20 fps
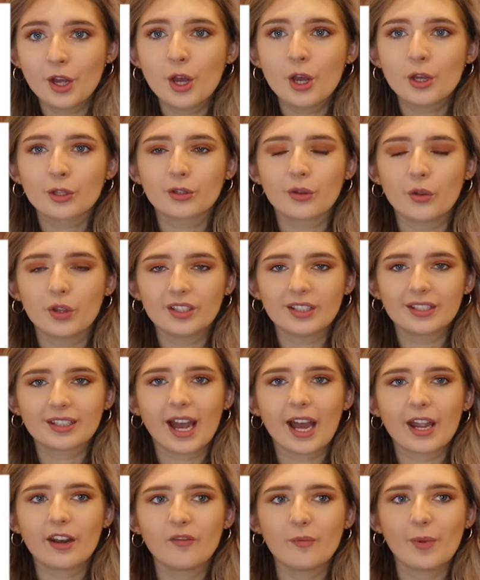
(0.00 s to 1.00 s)
So this is
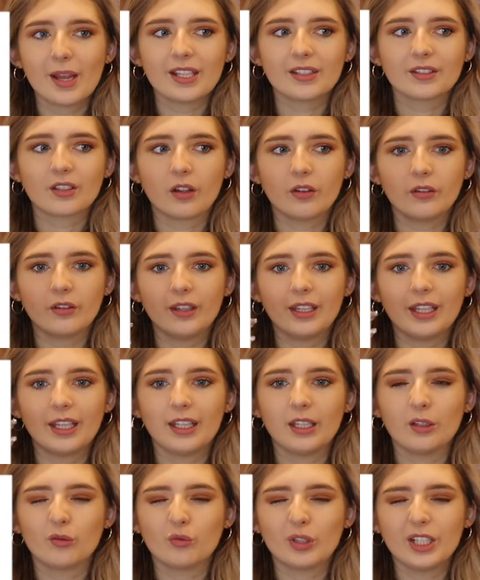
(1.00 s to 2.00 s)
kind of based on
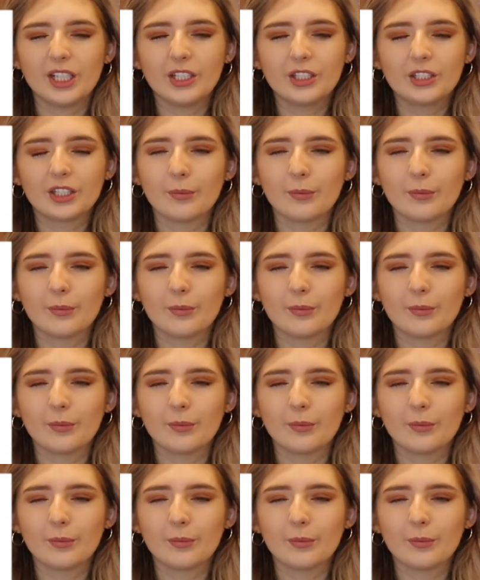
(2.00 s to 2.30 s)
the reach